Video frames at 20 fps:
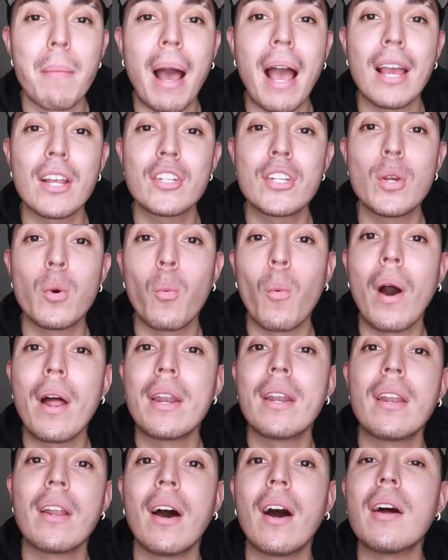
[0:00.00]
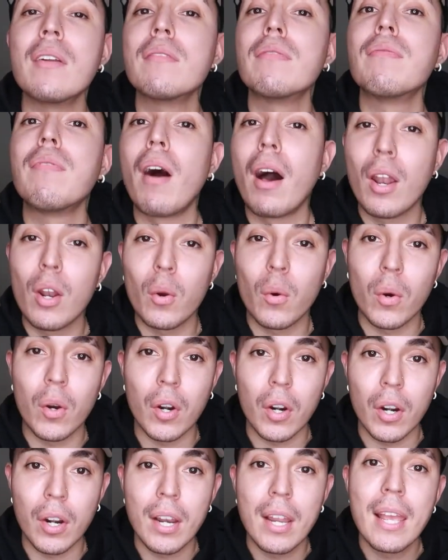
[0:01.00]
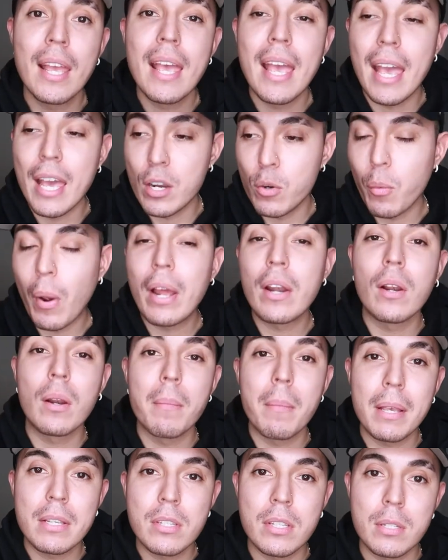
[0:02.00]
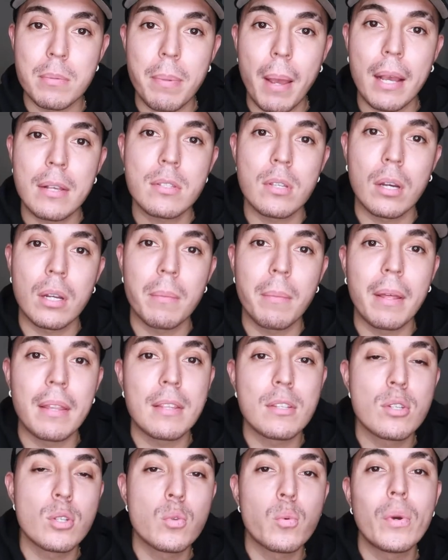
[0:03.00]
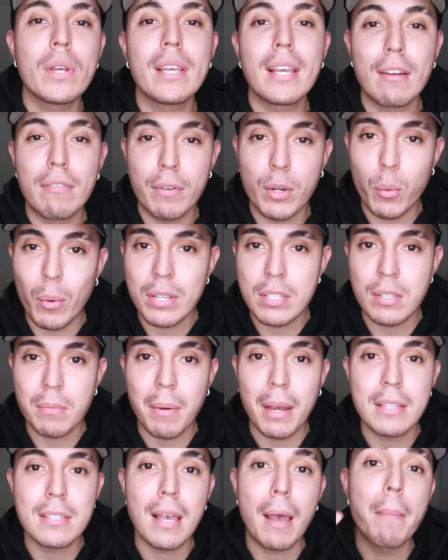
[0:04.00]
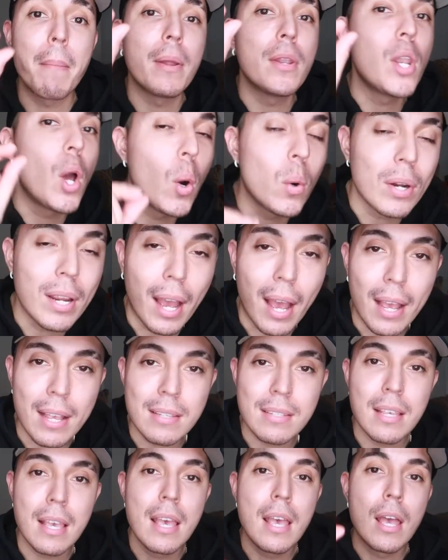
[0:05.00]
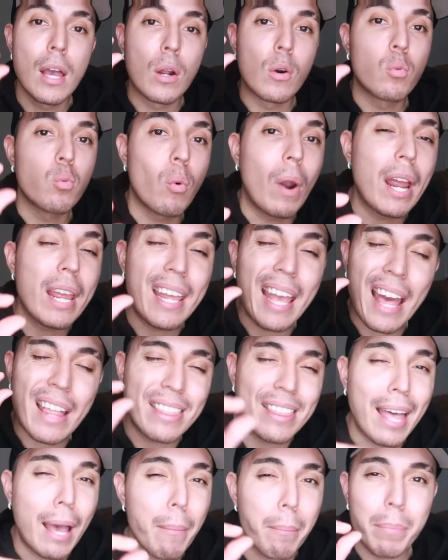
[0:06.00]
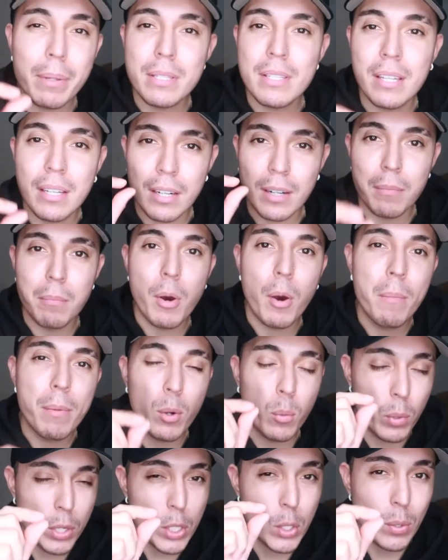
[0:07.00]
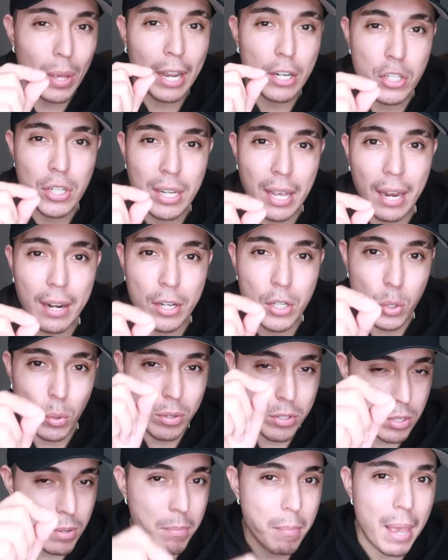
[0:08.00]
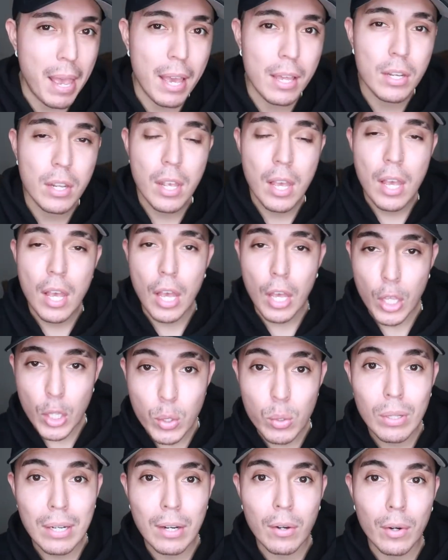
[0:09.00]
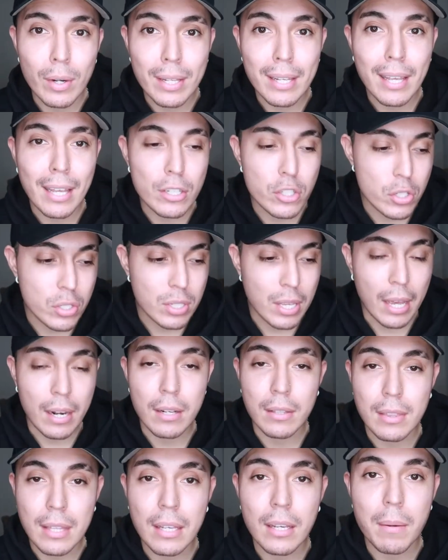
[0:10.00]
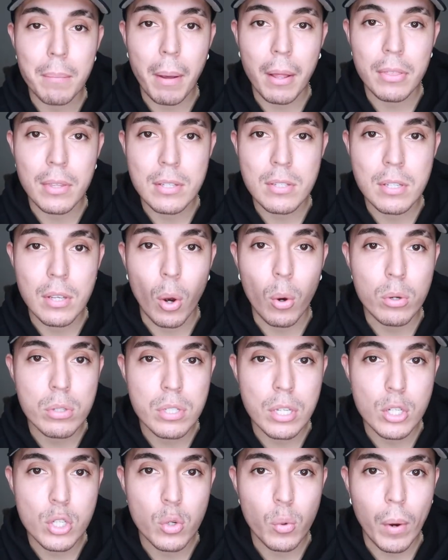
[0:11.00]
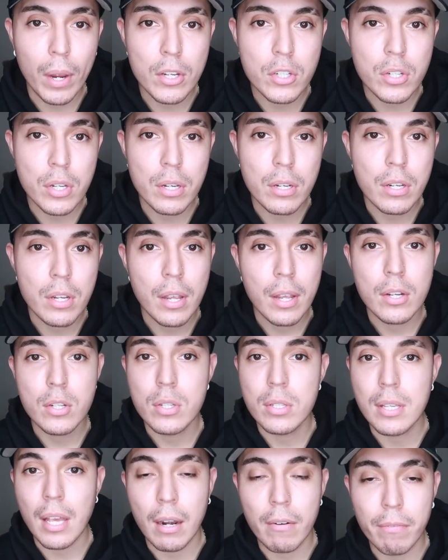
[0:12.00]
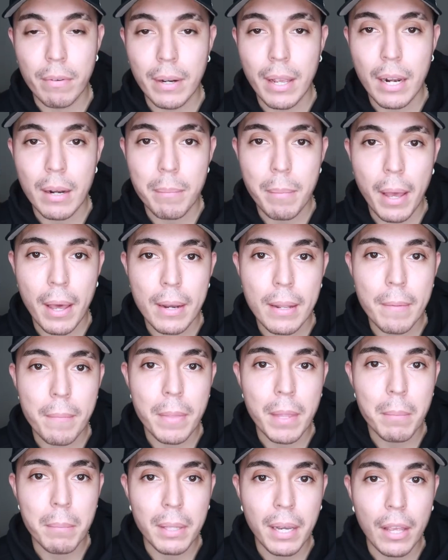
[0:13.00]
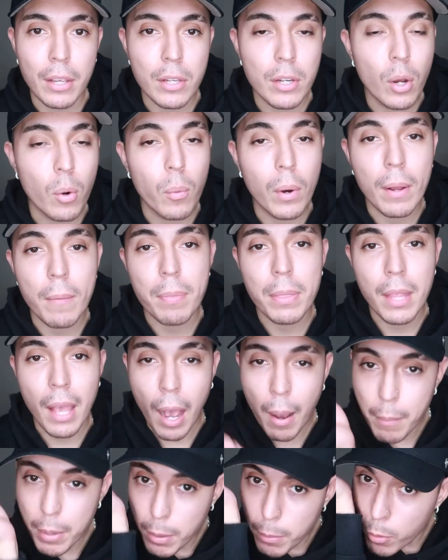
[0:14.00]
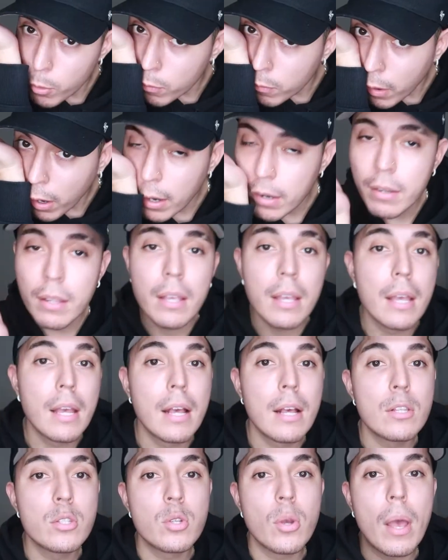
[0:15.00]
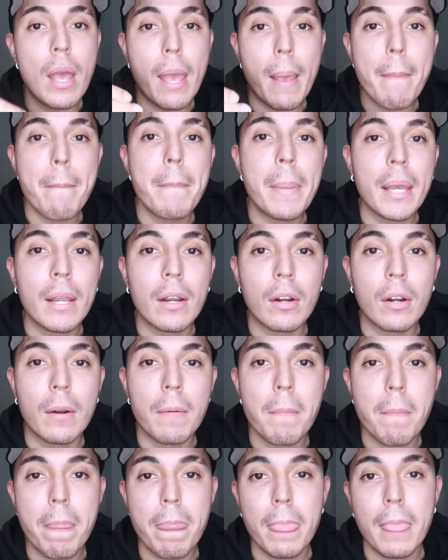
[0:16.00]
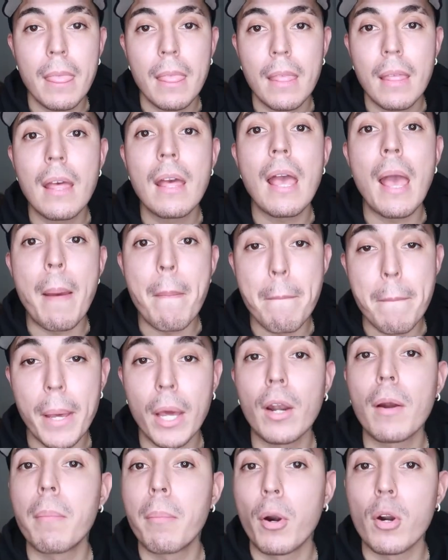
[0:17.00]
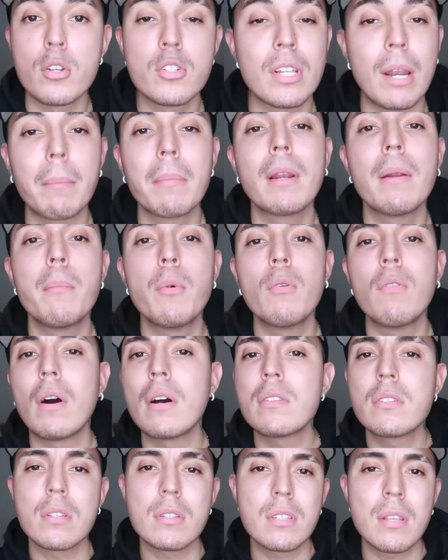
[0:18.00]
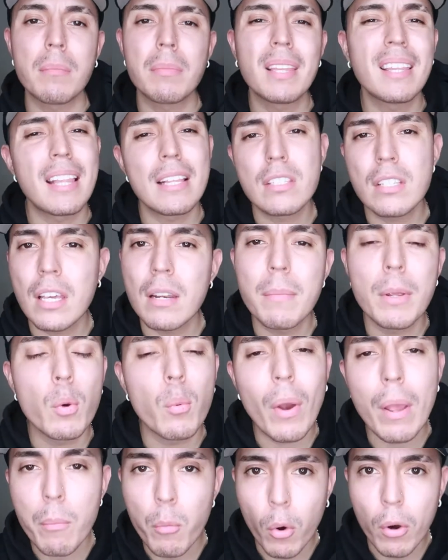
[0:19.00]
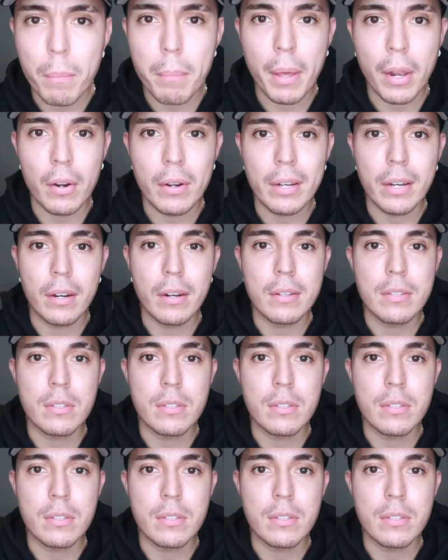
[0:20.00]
I actually wanted to unfollow her and write her a message back talking about this is what you get for wasting my time. But no, guys, right at that particular moment, what you actually got to do as a man, you literally get, just got to think about this whole situation, just got to forget about it and be like, you know what? I'm going to move on to a bigger and better person. I'm going to move on to something that's going to be way more better here.